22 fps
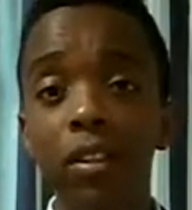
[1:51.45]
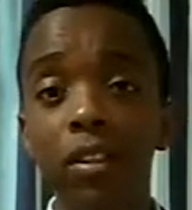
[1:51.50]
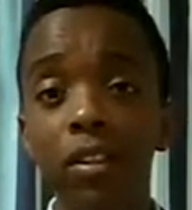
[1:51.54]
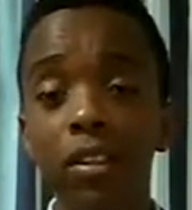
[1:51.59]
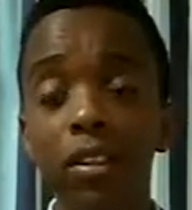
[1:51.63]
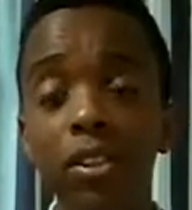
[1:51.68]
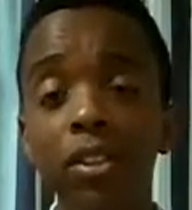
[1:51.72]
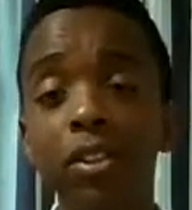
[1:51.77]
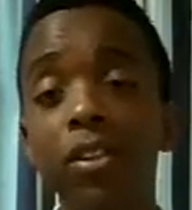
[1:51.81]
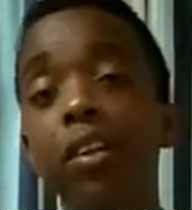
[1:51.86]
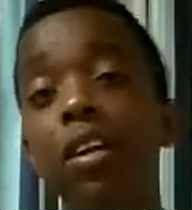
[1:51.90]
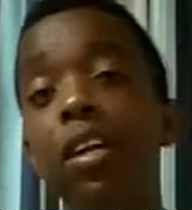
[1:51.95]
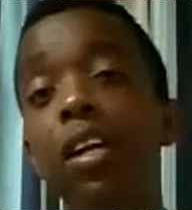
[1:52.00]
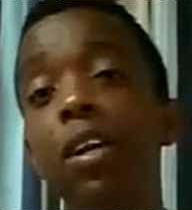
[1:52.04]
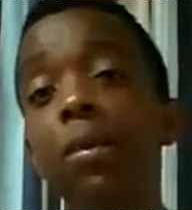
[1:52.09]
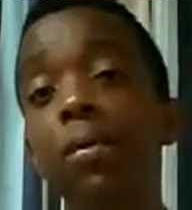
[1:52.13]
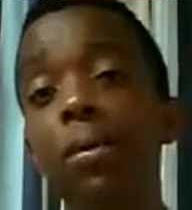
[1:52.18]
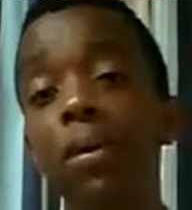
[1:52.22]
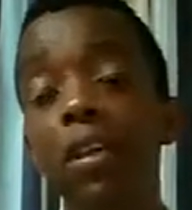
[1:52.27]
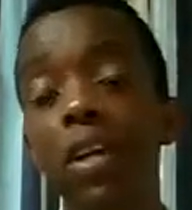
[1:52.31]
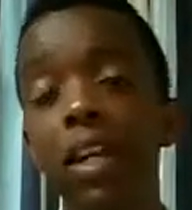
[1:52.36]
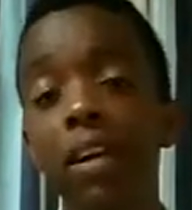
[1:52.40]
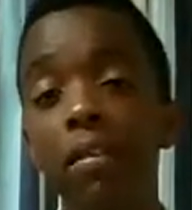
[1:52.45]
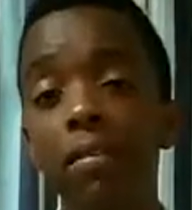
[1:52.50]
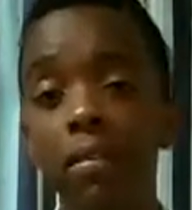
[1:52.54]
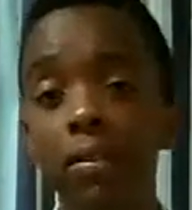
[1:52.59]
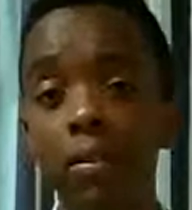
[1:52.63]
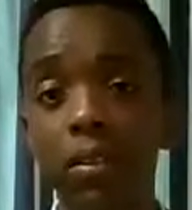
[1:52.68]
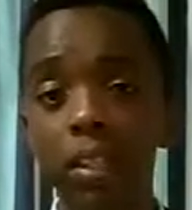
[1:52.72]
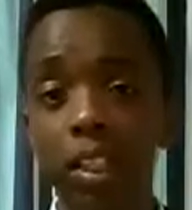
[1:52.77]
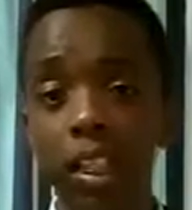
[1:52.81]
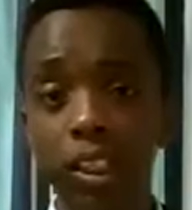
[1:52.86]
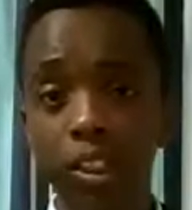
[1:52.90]
certainly will never
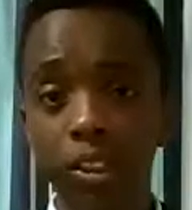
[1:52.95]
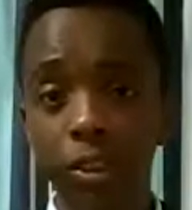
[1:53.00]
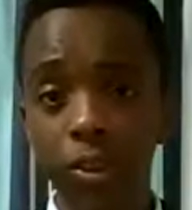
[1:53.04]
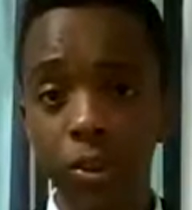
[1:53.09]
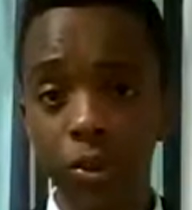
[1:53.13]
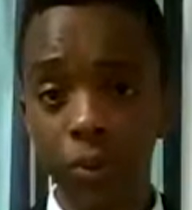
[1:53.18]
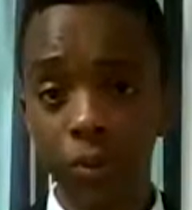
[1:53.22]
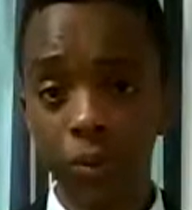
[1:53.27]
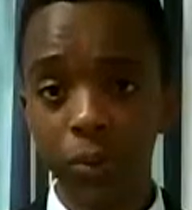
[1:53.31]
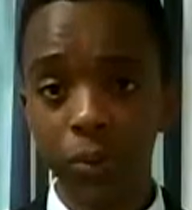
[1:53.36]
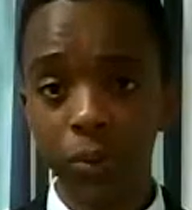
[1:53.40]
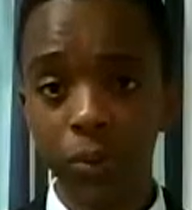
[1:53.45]
forget you.